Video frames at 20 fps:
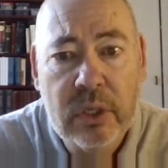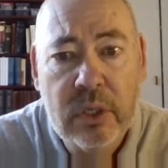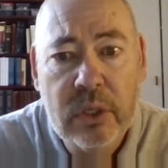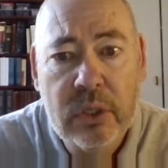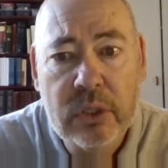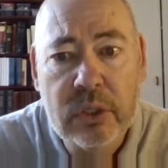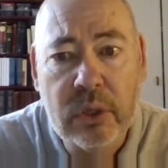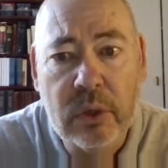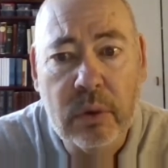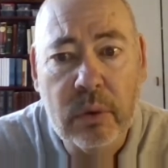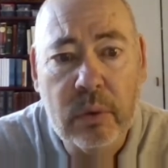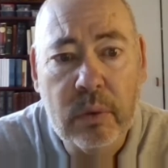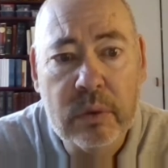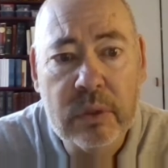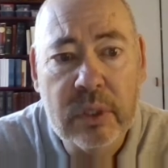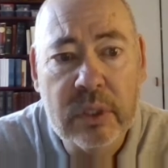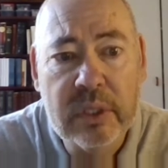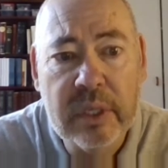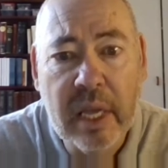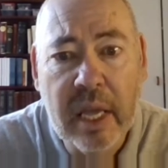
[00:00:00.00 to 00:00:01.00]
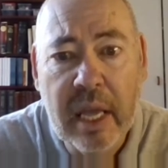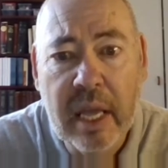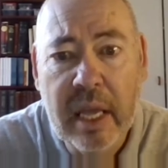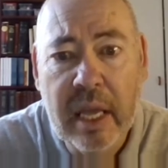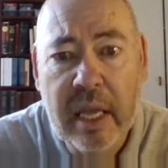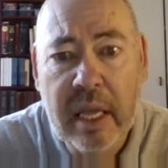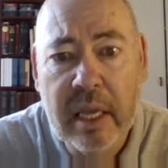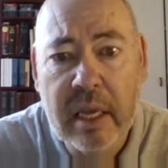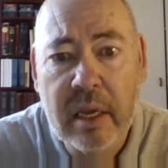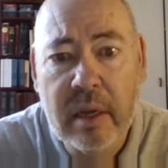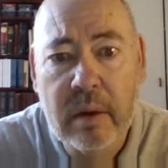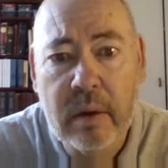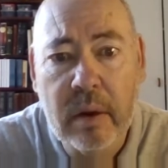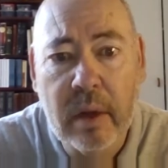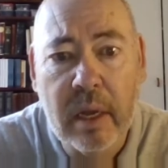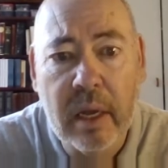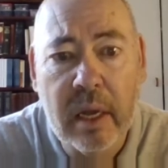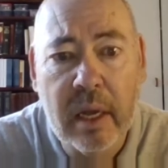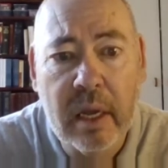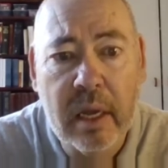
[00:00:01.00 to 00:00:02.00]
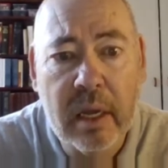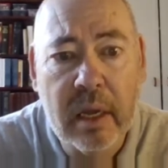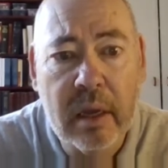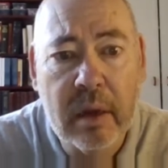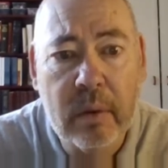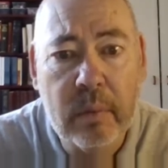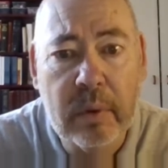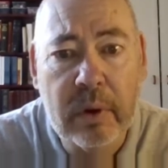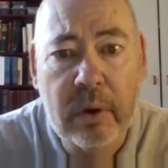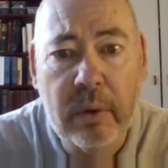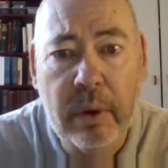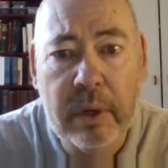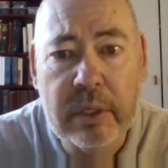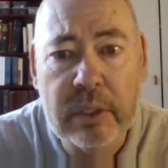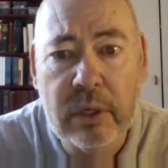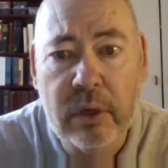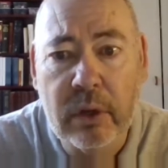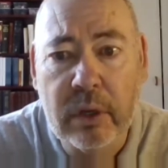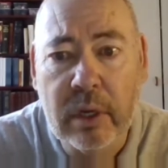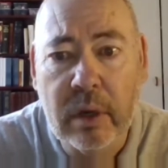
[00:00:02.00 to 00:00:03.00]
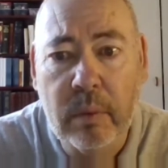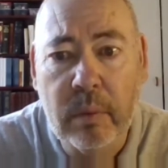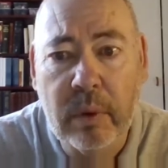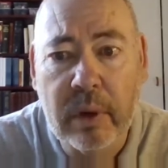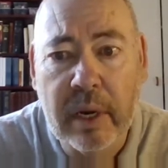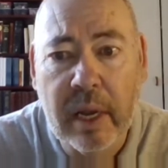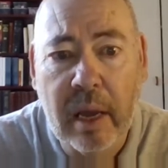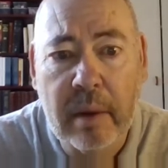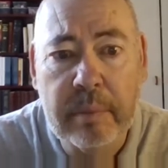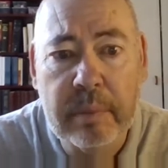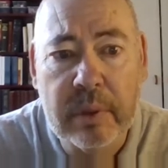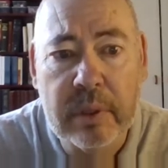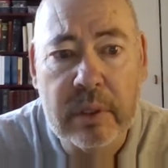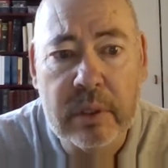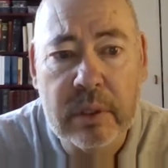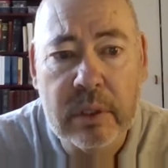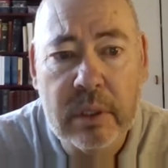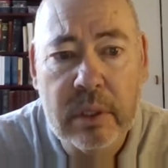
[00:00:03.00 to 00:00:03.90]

So today we're going to look at what happened